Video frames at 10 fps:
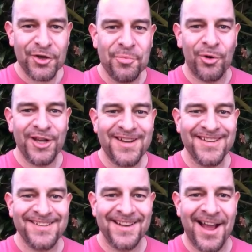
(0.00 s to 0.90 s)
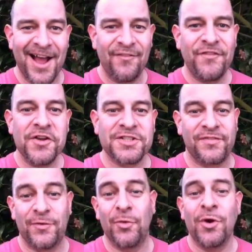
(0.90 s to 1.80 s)
Good morning. Uh, first
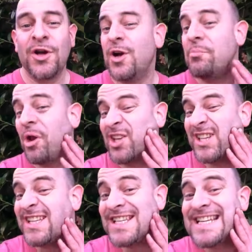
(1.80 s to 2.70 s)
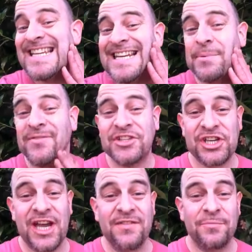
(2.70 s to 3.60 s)
of all, apologies, need a bit of a
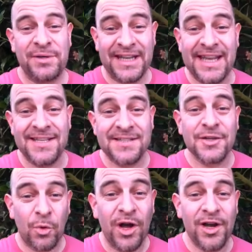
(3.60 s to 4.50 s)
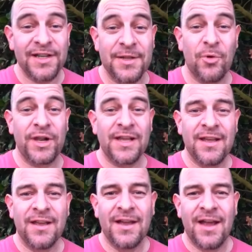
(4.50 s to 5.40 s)
shave, but it is quite early in the morning
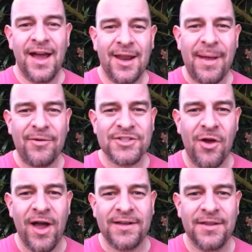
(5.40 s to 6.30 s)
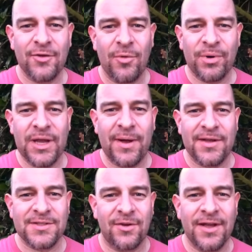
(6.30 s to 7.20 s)
and I'm outside. Thought I'd bring you
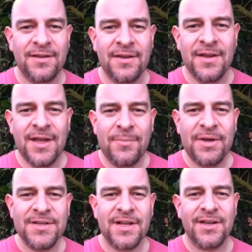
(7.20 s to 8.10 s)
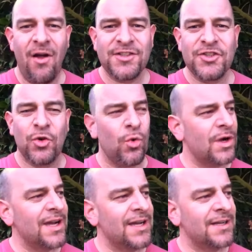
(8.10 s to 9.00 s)
outside because I'd like to
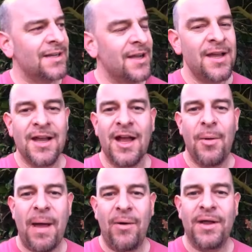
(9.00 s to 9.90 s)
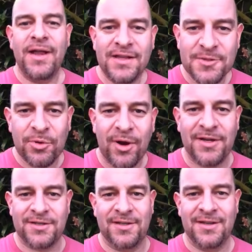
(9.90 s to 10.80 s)
talk about
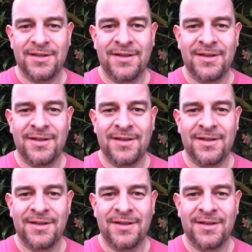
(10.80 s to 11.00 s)
inspiration